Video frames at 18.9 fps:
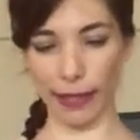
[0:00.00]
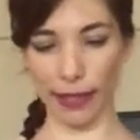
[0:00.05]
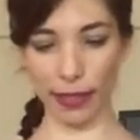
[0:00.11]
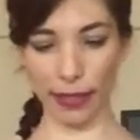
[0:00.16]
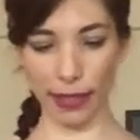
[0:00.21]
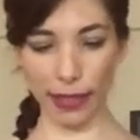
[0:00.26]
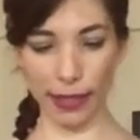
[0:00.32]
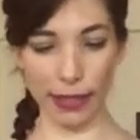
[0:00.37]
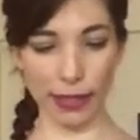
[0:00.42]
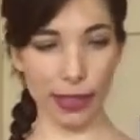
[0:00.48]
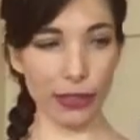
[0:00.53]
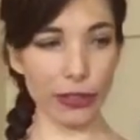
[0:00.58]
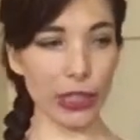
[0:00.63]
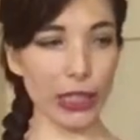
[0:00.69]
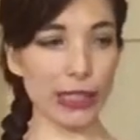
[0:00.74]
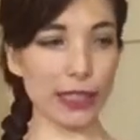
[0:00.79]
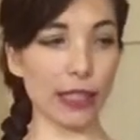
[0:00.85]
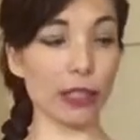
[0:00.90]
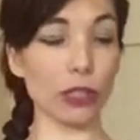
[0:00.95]
And the idea
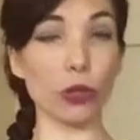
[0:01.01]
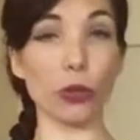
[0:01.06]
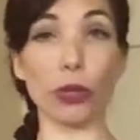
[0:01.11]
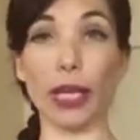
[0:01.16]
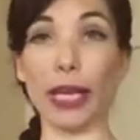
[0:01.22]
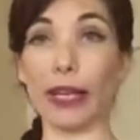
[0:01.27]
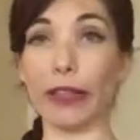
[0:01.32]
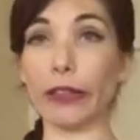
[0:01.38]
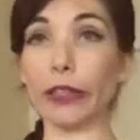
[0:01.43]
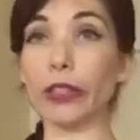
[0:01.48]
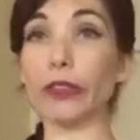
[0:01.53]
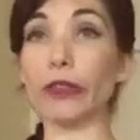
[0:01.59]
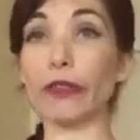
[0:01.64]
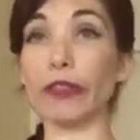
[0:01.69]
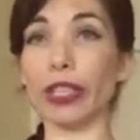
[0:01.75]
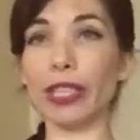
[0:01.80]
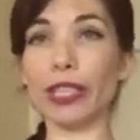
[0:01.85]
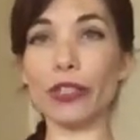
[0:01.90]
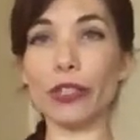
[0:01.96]
is that your air is
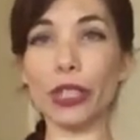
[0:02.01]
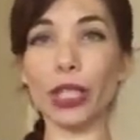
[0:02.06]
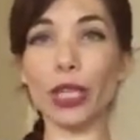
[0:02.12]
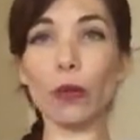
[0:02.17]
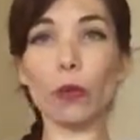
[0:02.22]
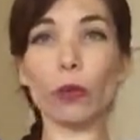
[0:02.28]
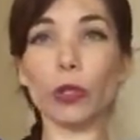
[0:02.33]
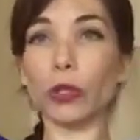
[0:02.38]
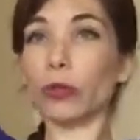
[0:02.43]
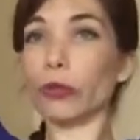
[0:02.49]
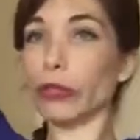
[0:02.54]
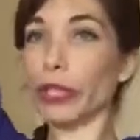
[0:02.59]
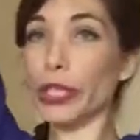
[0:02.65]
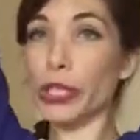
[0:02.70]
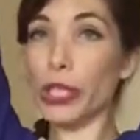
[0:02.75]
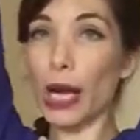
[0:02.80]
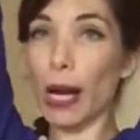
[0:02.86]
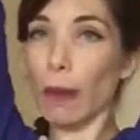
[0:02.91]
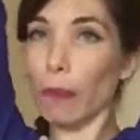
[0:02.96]
finishing when you
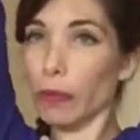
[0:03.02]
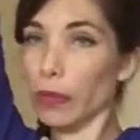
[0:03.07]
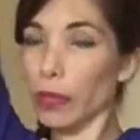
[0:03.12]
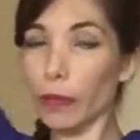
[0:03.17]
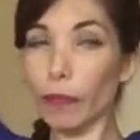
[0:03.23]
reach up.